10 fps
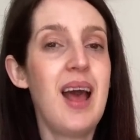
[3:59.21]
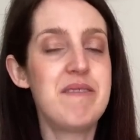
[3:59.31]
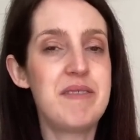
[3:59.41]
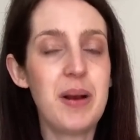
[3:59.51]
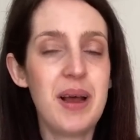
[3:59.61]

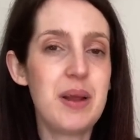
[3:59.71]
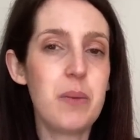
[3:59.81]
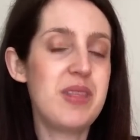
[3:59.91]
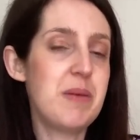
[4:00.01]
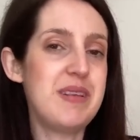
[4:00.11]
and felt like
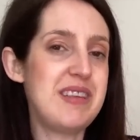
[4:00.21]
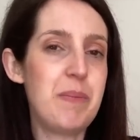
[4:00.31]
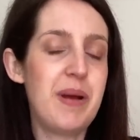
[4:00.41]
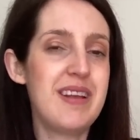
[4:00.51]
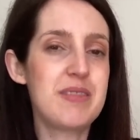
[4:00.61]
with the busy
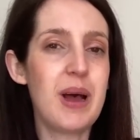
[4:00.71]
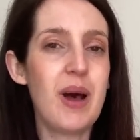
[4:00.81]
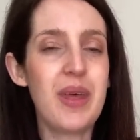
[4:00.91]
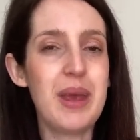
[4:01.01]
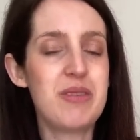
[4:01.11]
print as
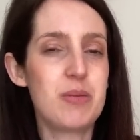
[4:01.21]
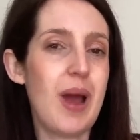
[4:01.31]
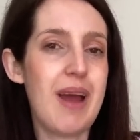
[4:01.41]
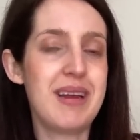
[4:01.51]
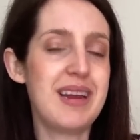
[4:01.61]
well that it was
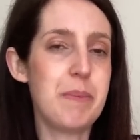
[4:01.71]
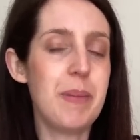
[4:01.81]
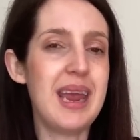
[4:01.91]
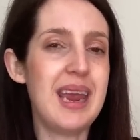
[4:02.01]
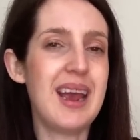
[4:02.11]
wearing
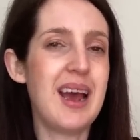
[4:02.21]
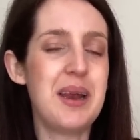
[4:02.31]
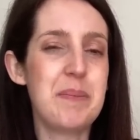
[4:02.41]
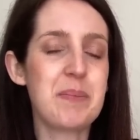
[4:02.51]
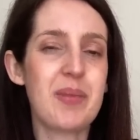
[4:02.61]
me
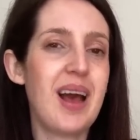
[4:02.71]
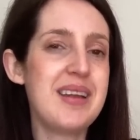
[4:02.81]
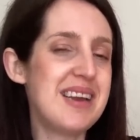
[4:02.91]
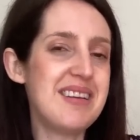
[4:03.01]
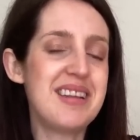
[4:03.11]
and
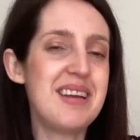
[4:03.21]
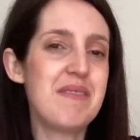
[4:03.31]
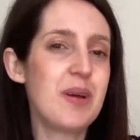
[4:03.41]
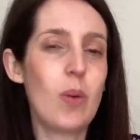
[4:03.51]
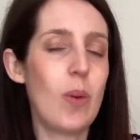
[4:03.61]
yeah, just didn't
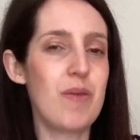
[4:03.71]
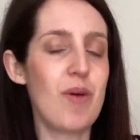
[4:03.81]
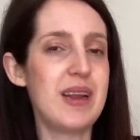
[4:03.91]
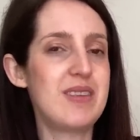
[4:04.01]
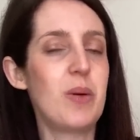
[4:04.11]
feel quite
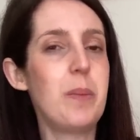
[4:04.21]
right on